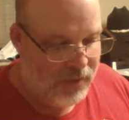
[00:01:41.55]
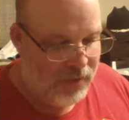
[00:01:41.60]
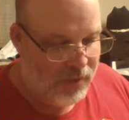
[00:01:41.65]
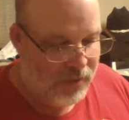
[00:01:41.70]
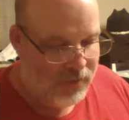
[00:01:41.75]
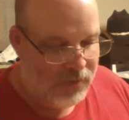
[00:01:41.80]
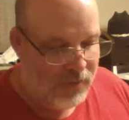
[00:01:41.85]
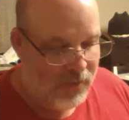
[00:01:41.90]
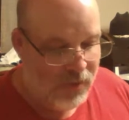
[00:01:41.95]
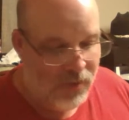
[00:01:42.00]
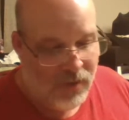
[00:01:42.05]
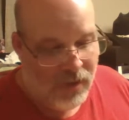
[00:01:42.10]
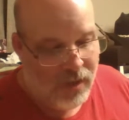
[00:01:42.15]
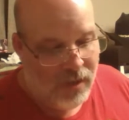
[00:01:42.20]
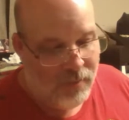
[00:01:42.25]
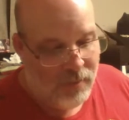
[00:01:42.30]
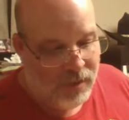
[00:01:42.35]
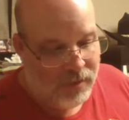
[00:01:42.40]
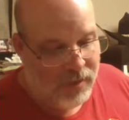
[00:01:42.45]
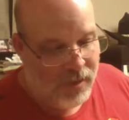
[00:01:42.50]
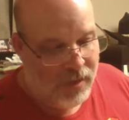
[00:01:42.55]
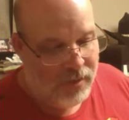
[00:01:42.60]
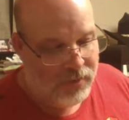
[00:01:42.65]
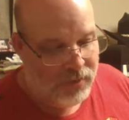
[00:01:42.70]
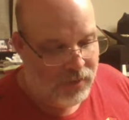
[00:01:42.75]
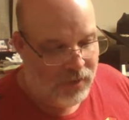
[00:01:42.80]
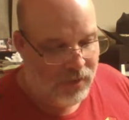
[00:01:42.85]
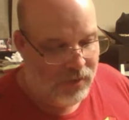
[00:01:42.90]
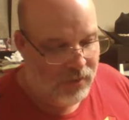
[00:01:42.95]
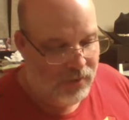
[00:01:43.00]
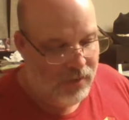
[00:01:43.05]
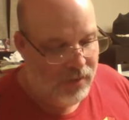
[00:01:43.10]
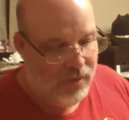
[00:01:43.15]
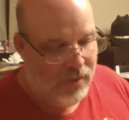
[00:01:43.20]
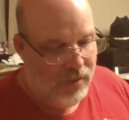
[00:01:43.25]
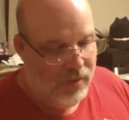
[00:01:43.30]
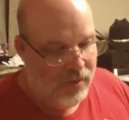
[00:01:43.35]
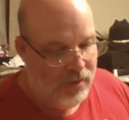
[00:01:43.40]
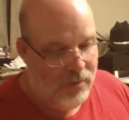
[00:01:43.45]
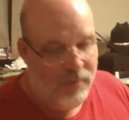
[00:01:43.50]
And next thing you know, I had them all done. So
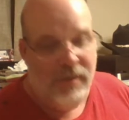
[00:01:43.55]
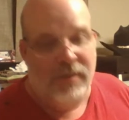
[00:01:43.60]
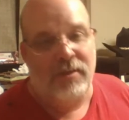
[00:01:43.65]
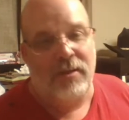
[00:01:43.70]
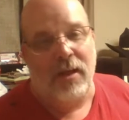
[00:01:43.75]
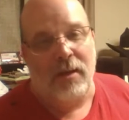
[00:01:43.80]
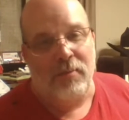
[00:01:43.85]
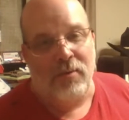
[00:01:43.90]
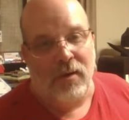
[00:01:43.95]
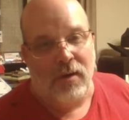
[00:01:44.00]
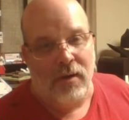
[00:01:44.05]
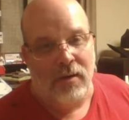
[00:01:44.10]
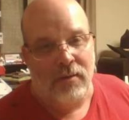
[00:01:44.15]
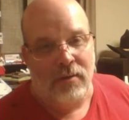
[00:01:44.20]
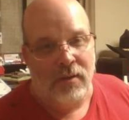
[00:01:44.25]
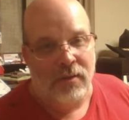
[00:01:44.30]
you missed that part.